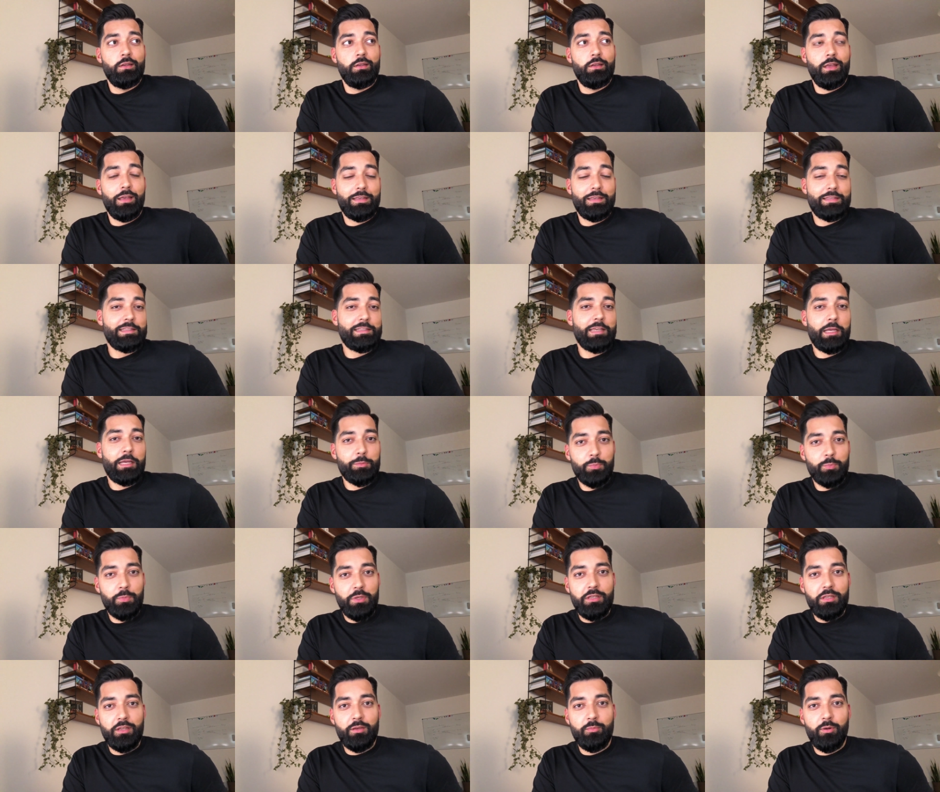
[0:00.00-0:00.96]

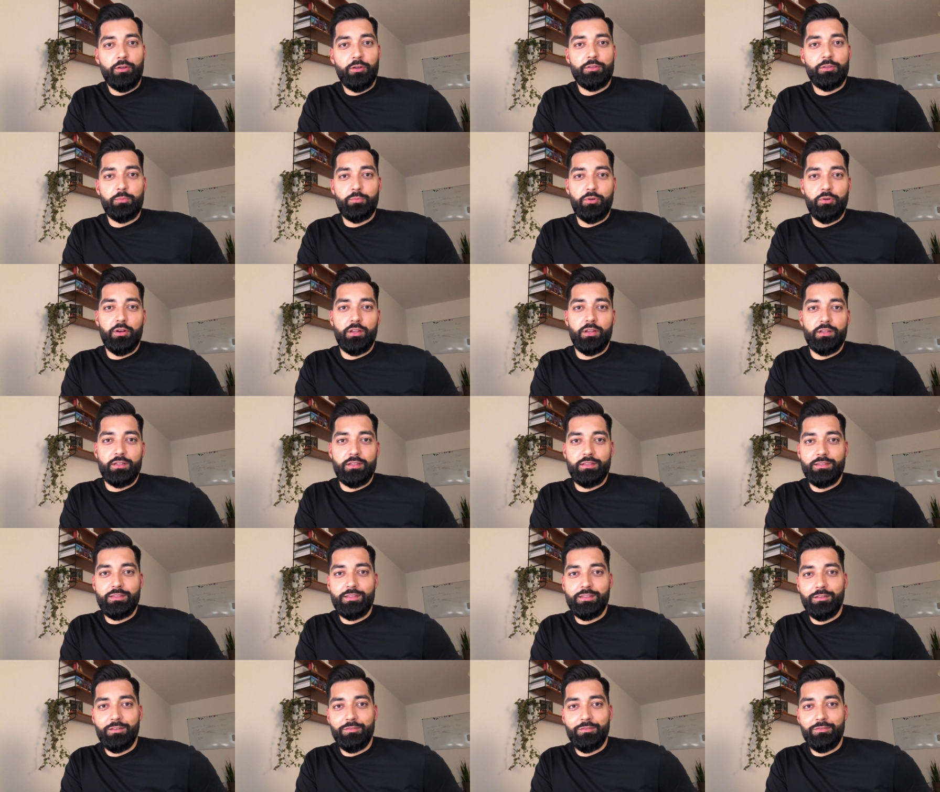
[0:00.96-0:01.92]
excitement about the product
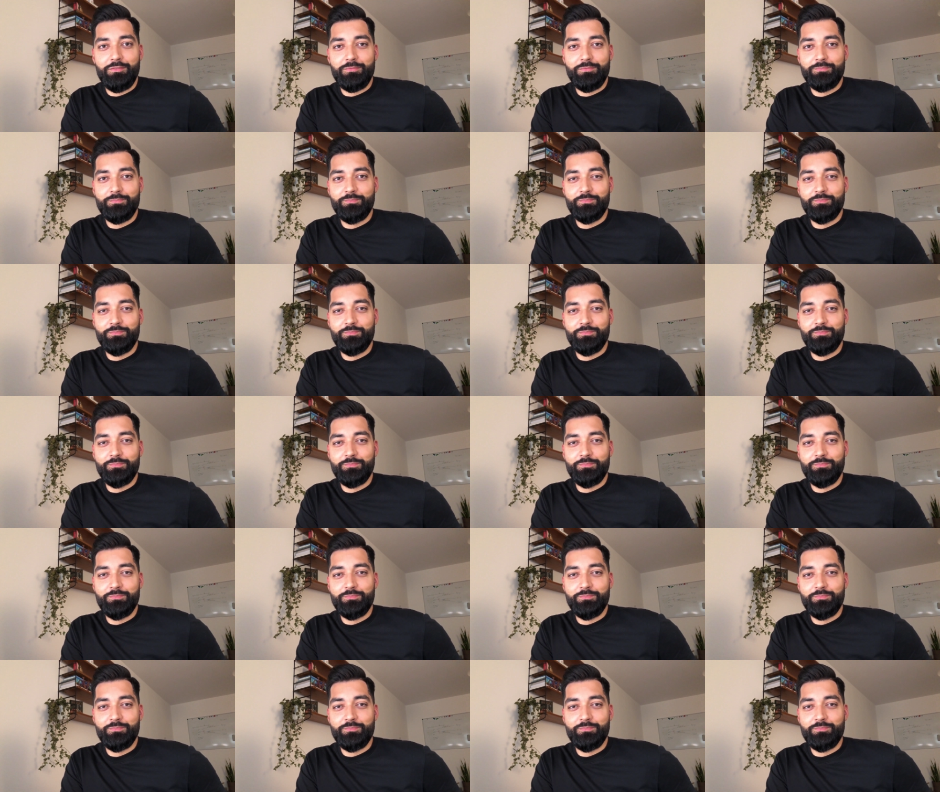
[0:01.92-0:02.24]
itself.